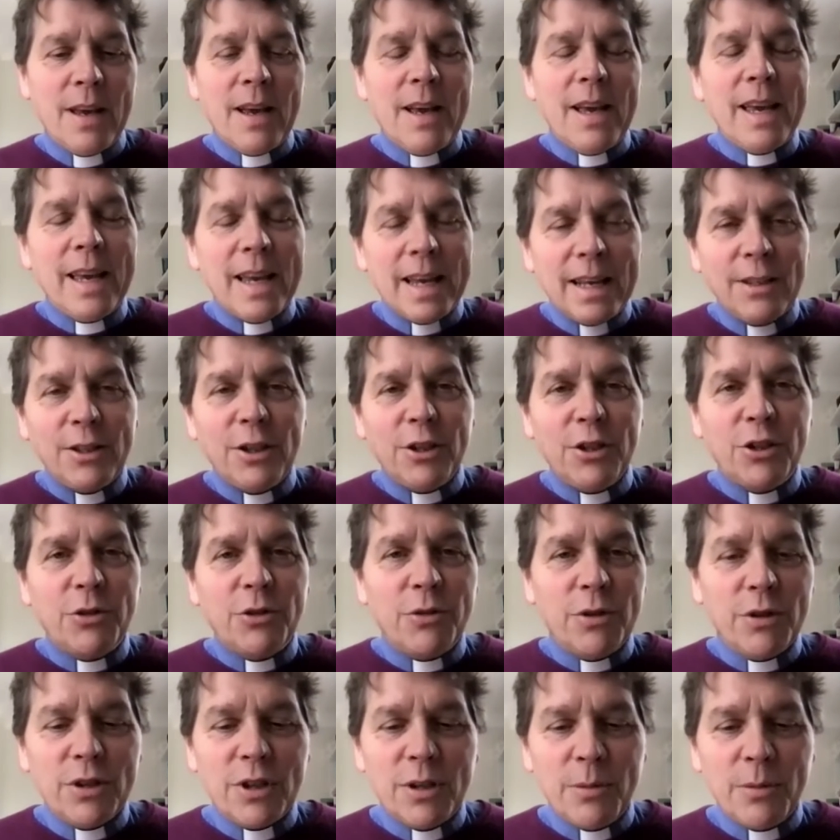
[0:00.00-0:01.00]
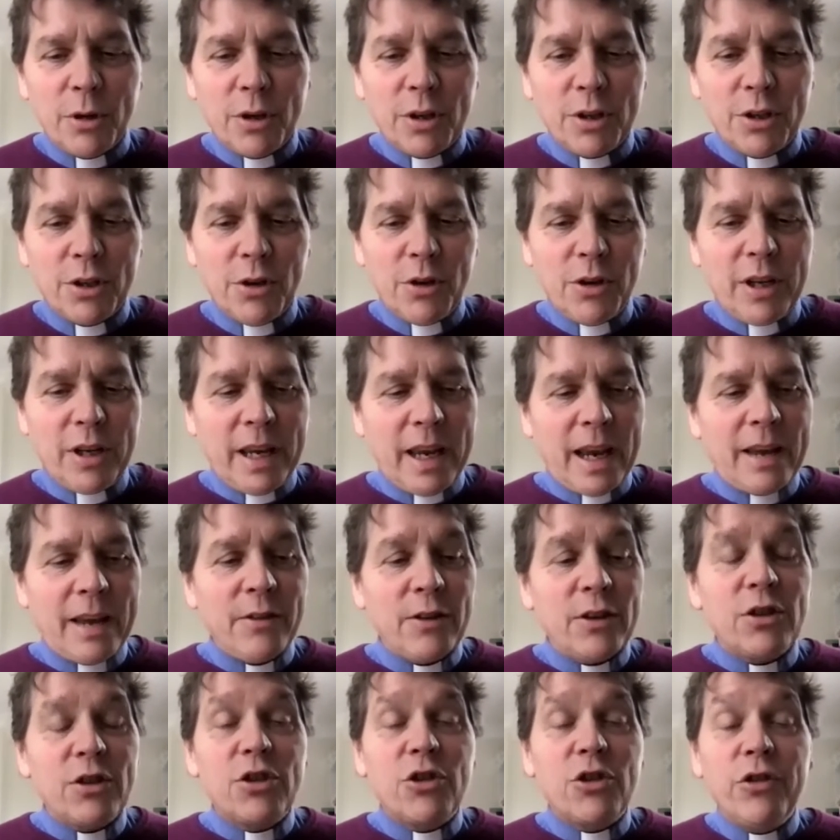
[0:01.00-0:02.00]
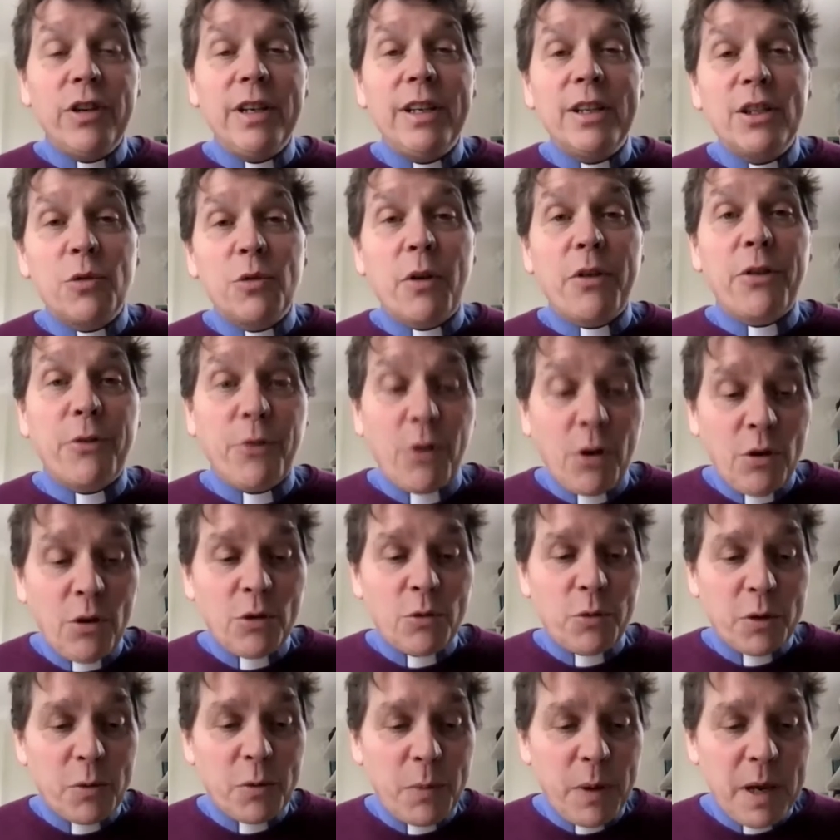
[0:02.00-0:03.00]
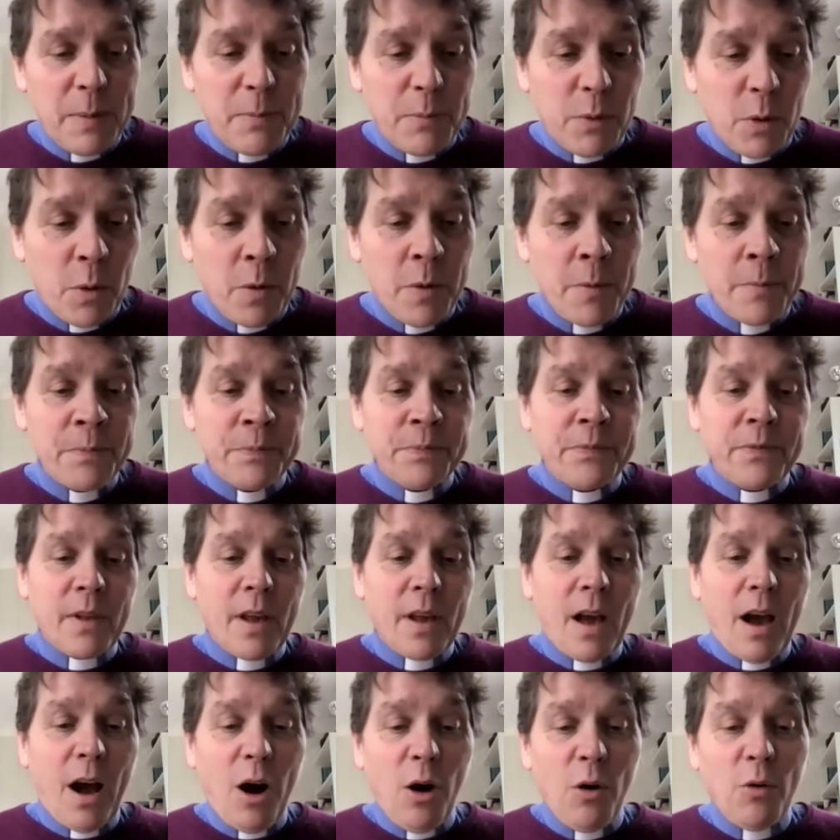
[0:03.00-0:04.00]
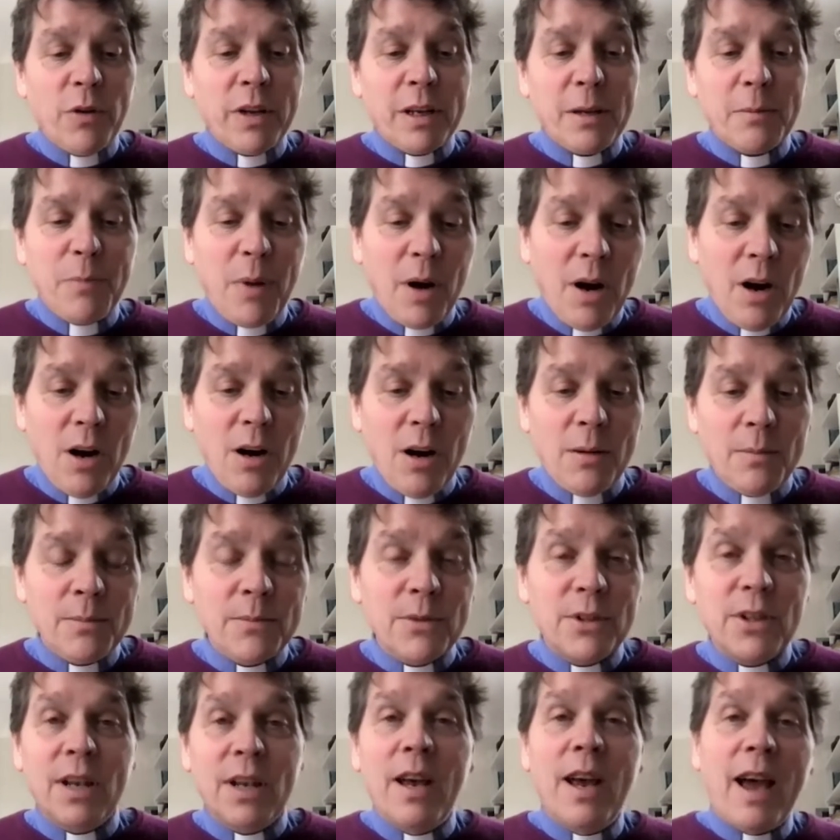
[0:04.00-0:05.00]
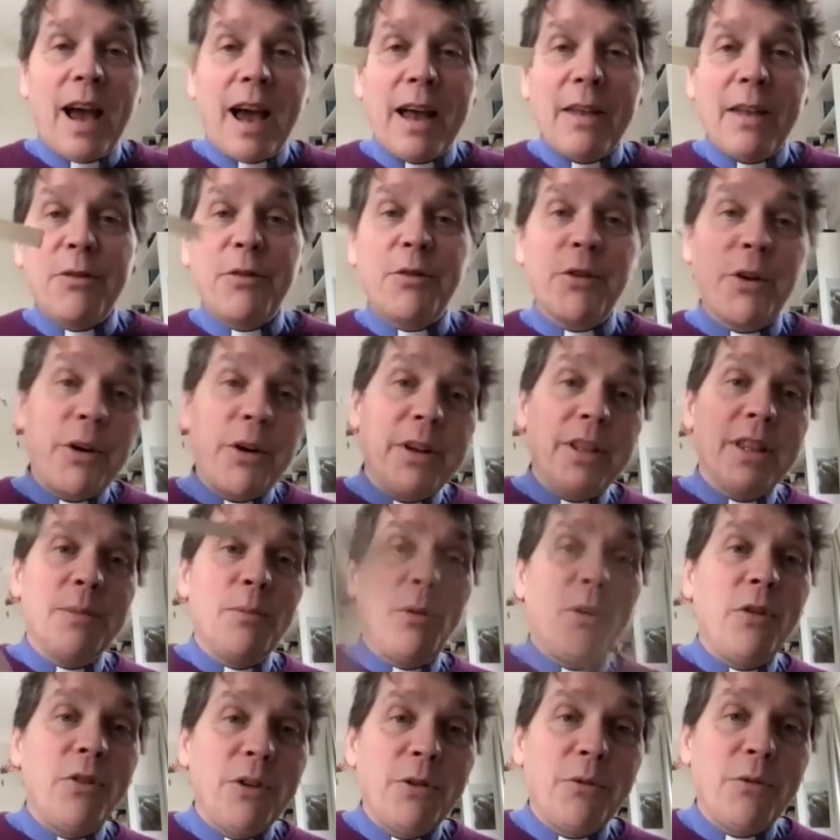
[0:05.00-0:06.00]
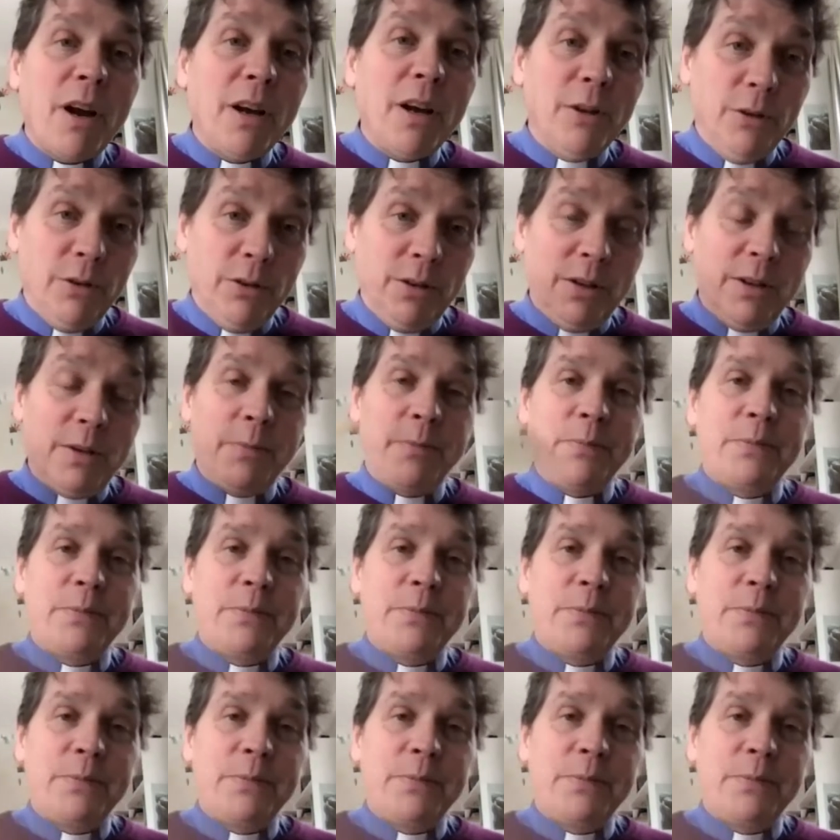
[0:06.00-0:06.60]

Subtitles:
He entered Jerusalem on a donkey, and the streets were thronged with people holding palms and throwing them on the road.